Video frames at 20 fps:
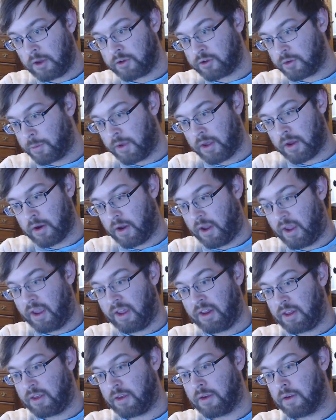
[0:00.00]
He should be here
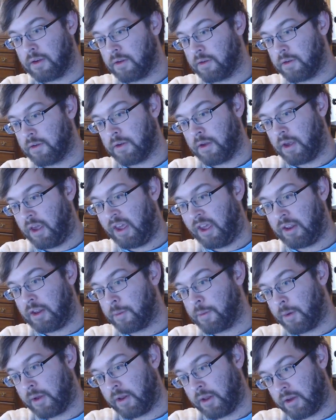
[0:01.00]
any
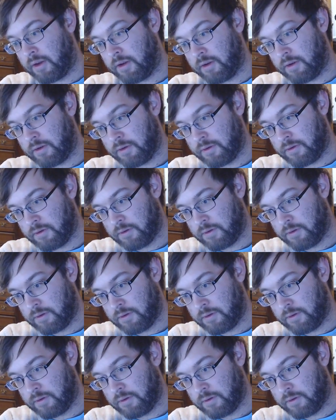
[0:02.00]
minute.